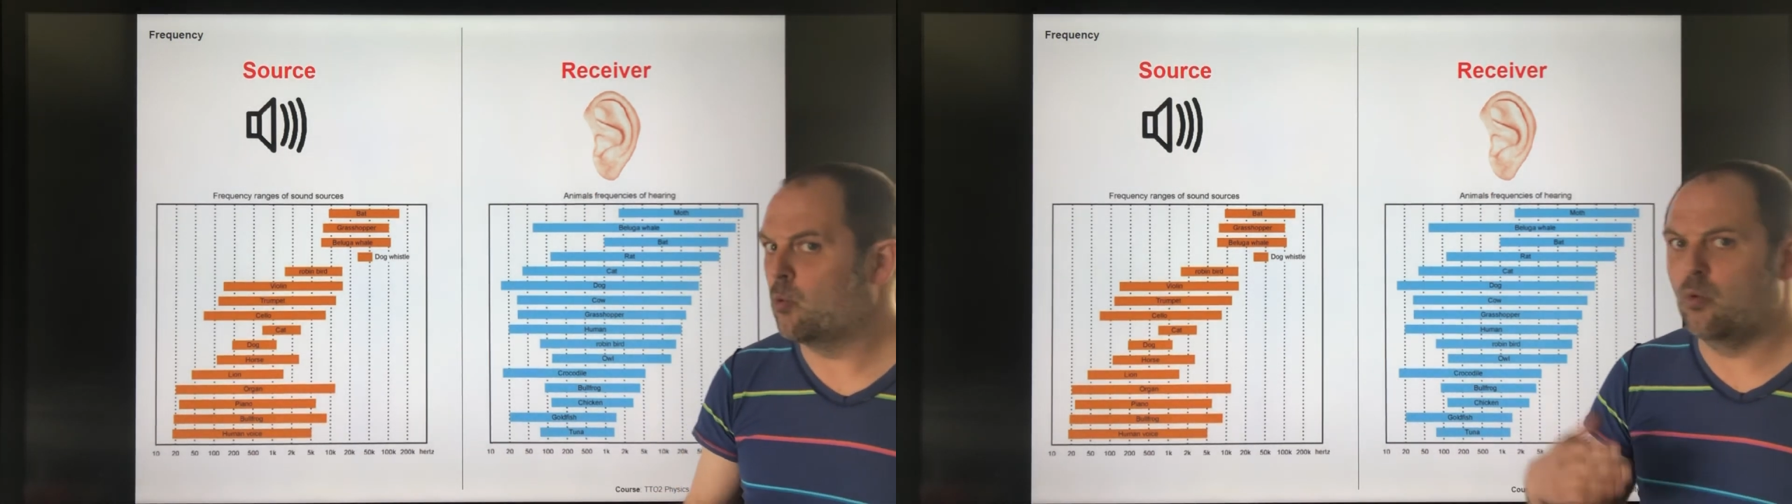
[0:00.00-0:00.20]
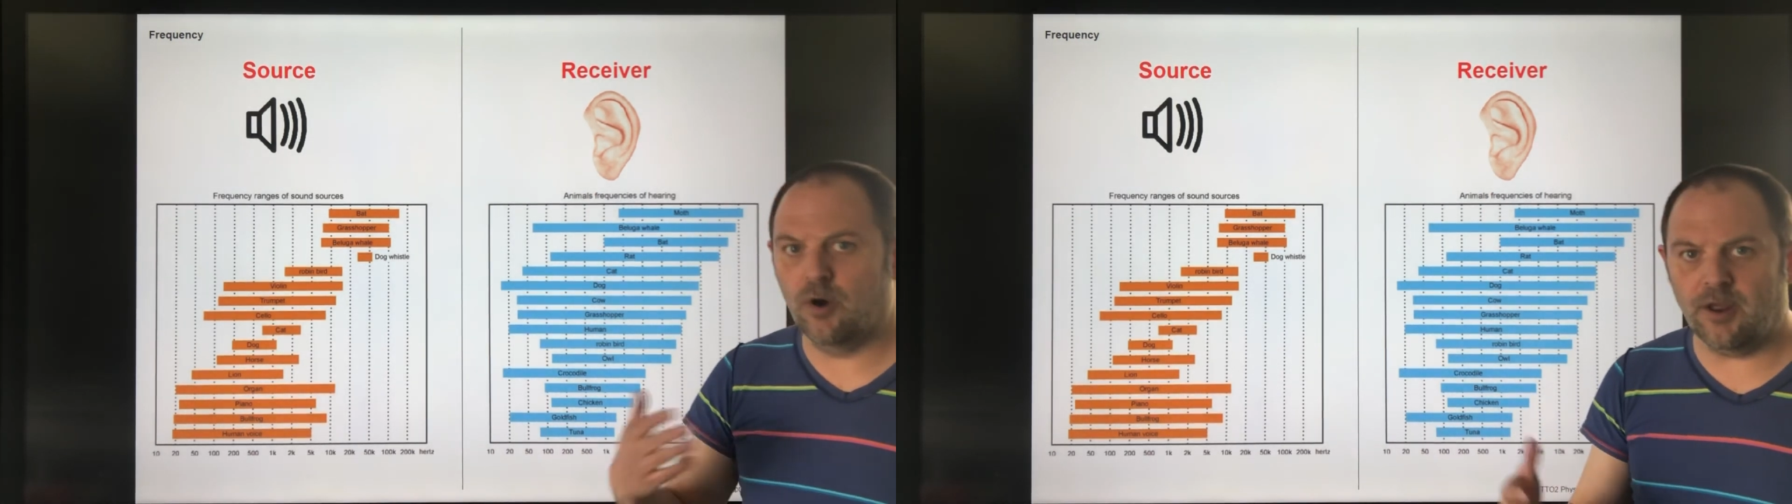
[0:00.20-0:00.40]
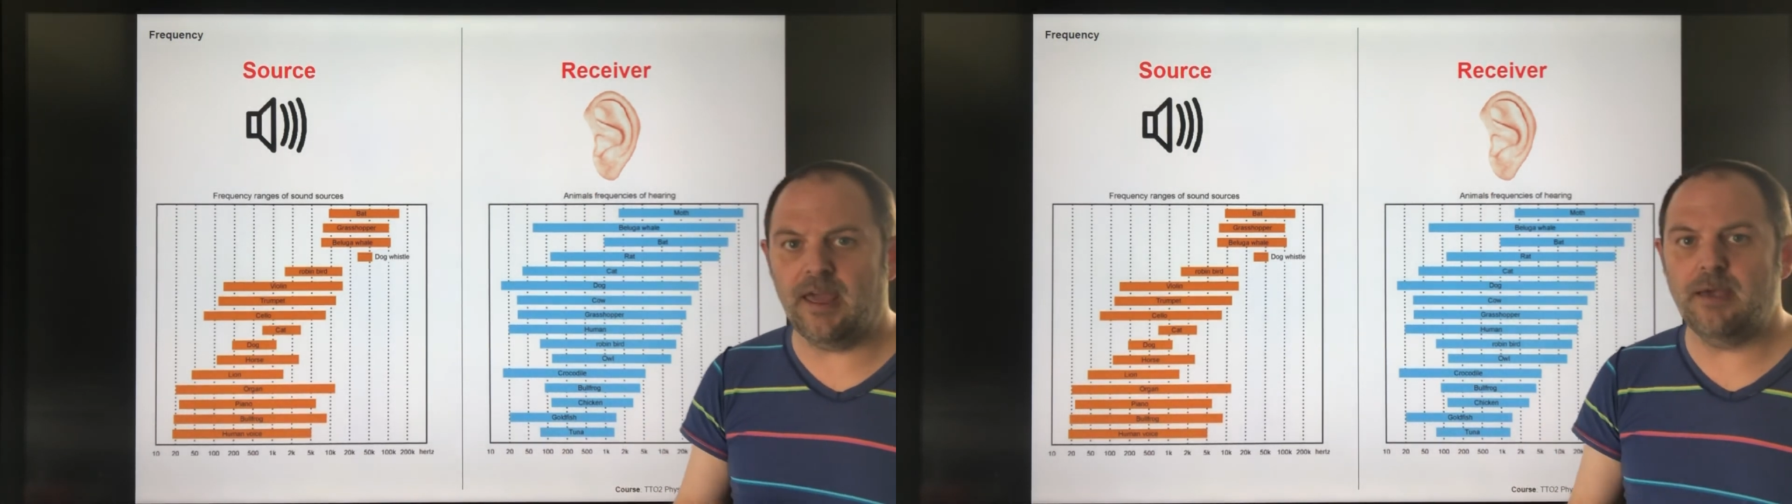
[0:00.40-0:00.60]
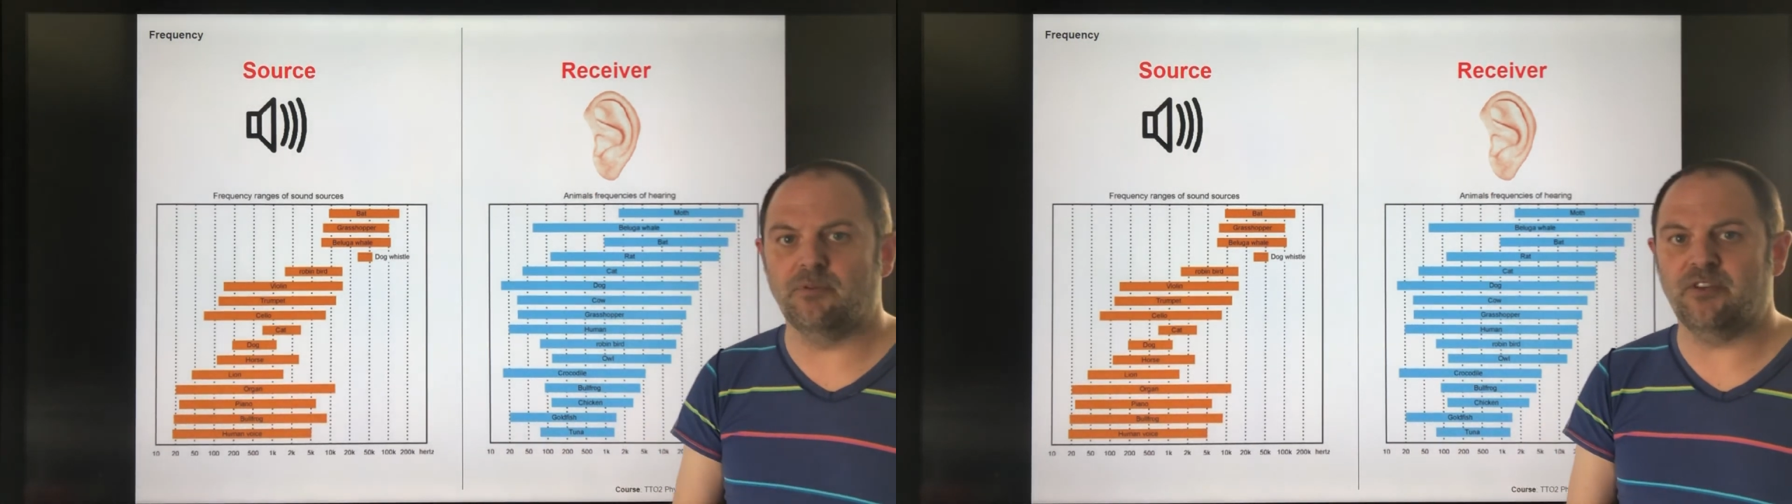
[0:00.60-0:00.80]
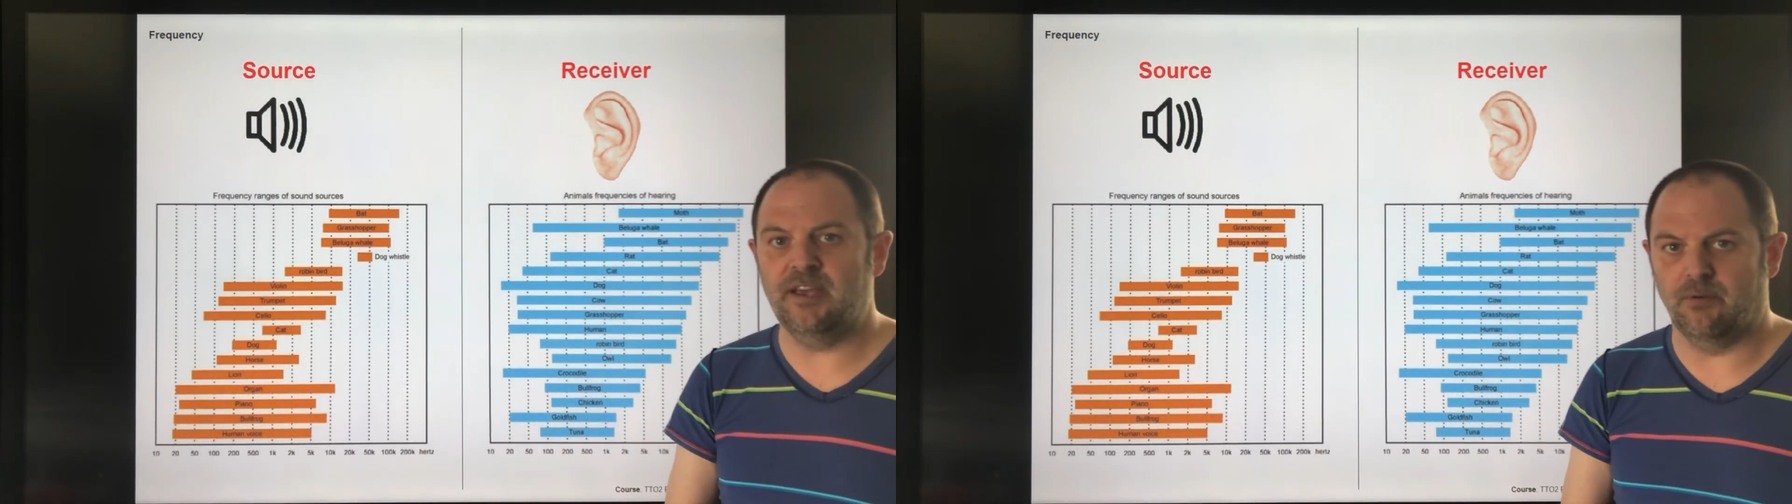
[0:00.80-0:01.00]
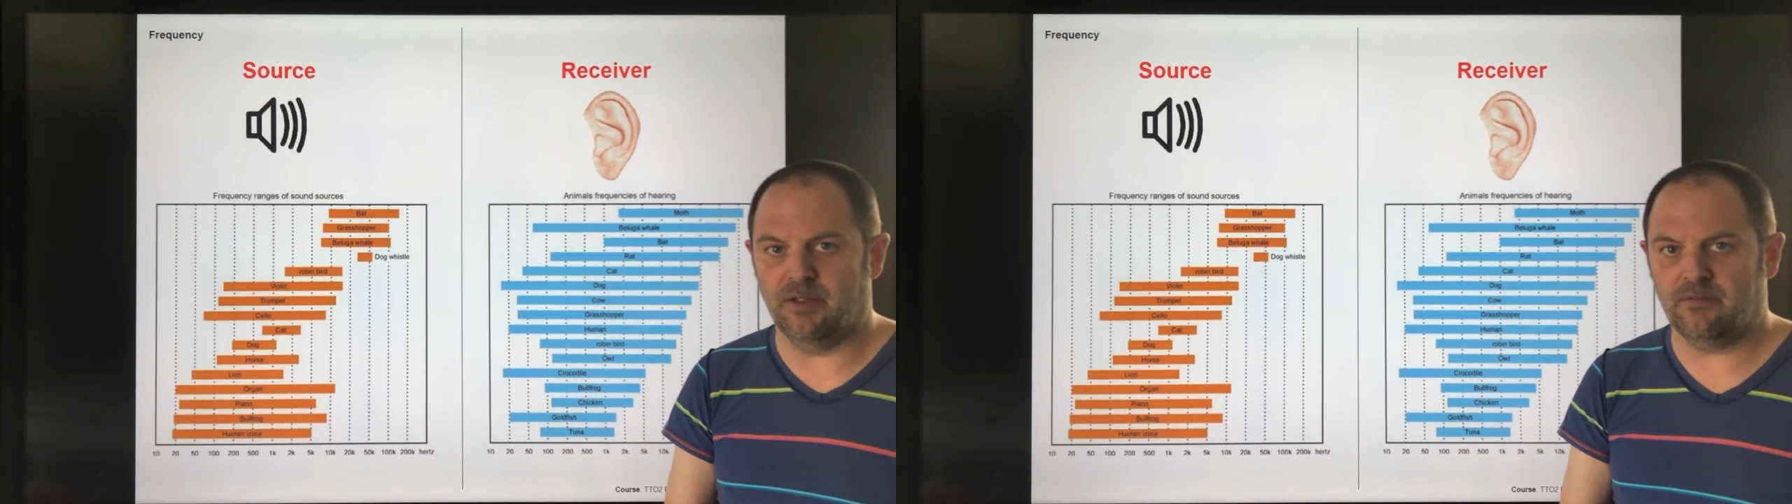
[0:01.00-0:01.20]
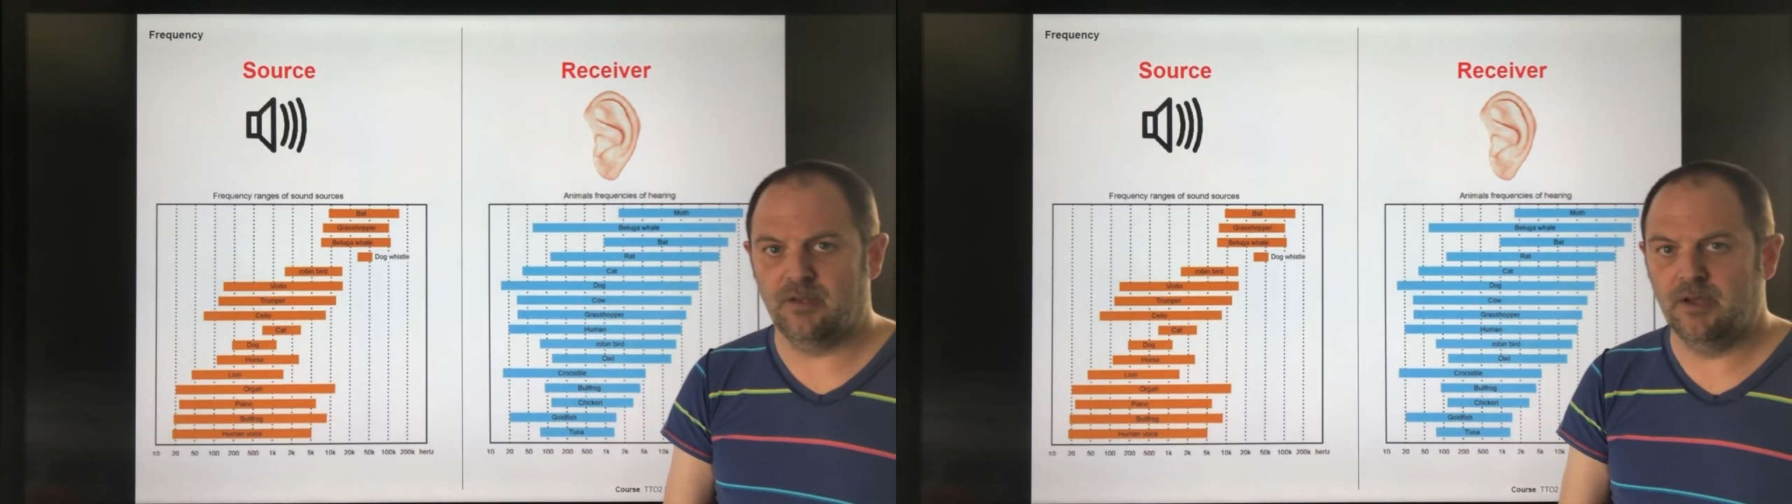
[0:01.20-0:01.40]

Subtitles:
we're not able to hear it.